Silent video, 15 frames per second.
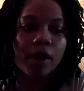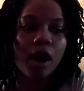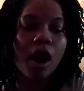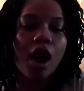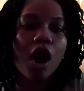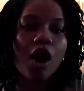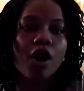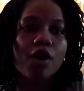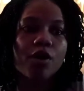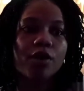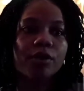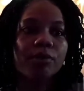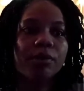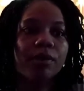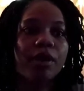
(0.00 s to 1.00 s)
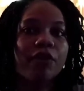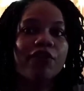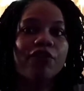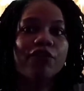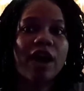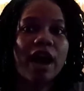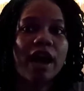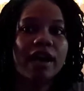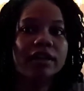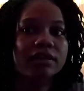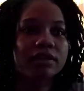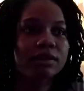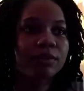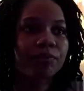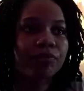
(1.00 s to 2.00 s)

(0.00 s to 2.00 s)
are fat,